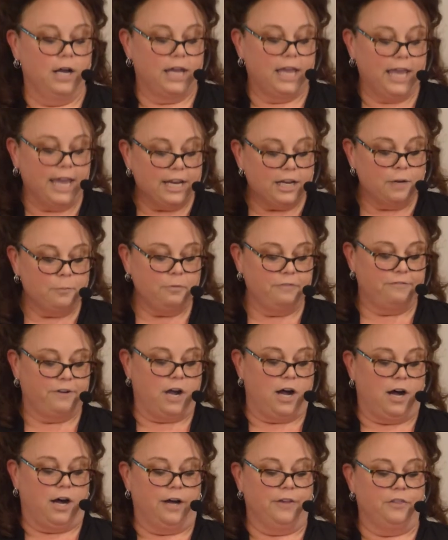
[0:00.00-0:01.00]
kingdom of
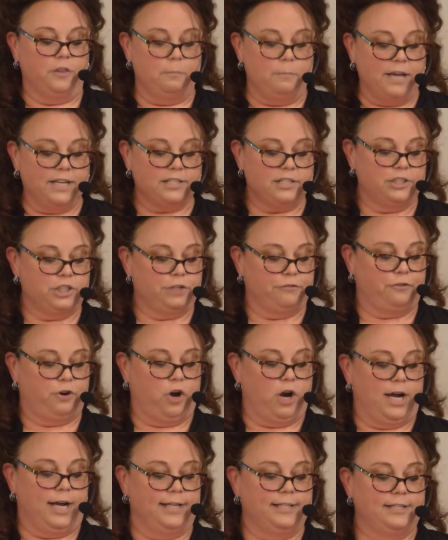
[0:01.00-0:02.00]
God, the message of
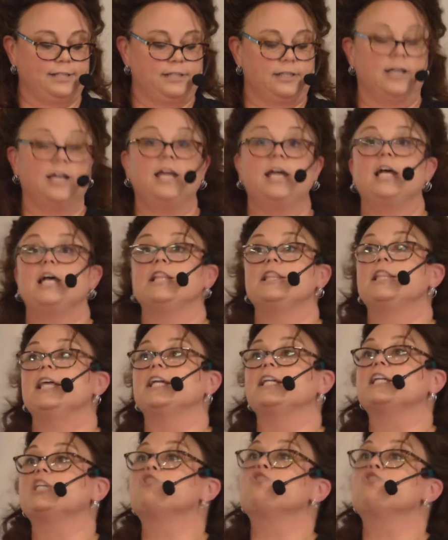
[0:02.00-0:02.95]
Christ, that